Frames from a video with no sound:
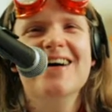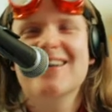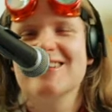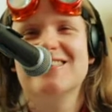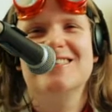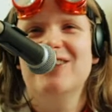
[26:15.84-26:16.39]

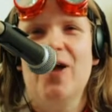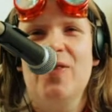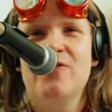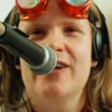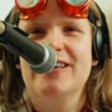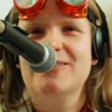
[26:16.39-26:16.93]
it's not the
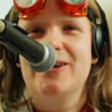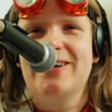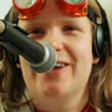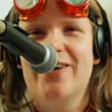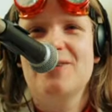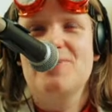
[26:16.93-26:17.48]
phase where you can
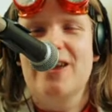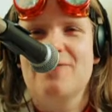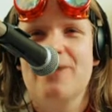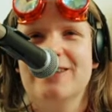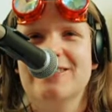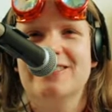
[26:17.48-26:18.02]
only play
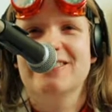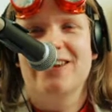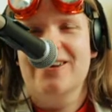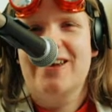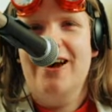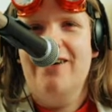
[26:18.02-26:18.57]
punches. A lot
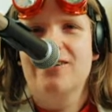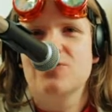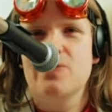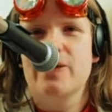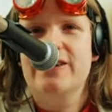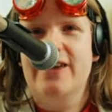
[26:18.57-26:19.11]
of characters will
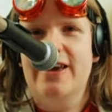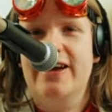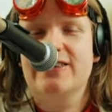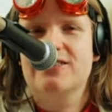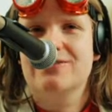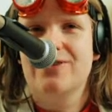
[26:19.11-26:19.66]
play
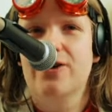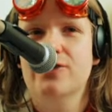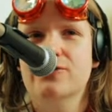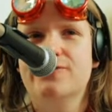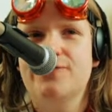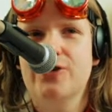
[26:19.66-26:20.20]
kicks,
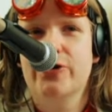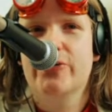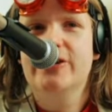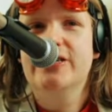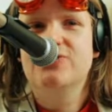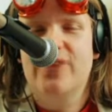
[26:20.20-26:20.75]
throws,
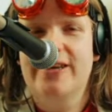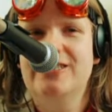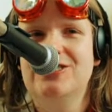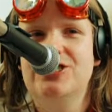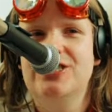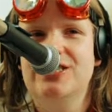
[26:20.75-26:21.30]
furies,
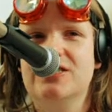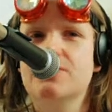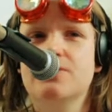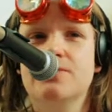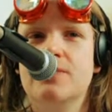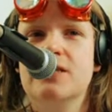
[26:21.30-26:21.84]
ranges,
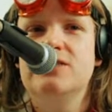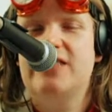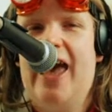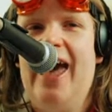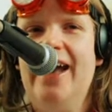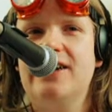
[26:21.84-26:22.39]

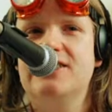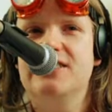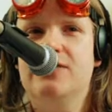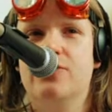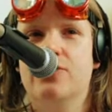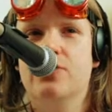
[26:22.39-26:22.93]
techs
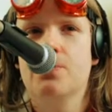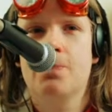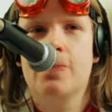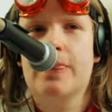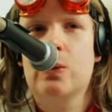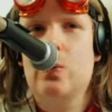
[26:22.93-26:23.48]
even,
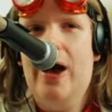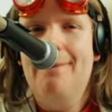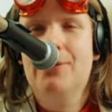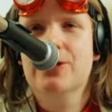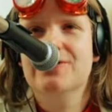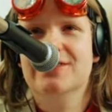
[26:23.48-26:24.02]

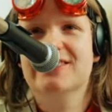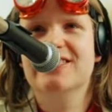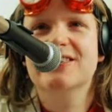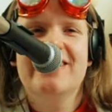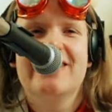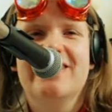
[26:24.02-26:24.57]
weapons.
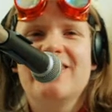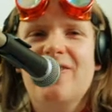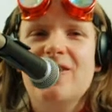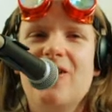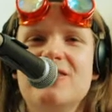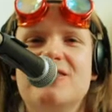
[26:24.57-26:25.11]
There are
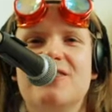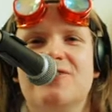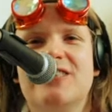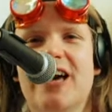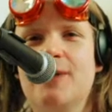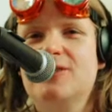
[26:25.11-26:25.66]
lots of different
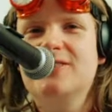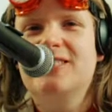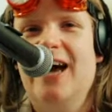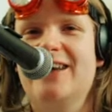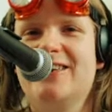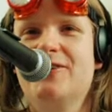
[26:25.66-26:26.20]
types of
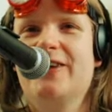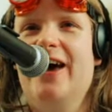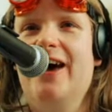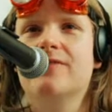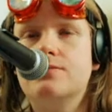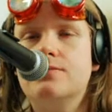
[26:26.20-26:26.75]
attack you can have.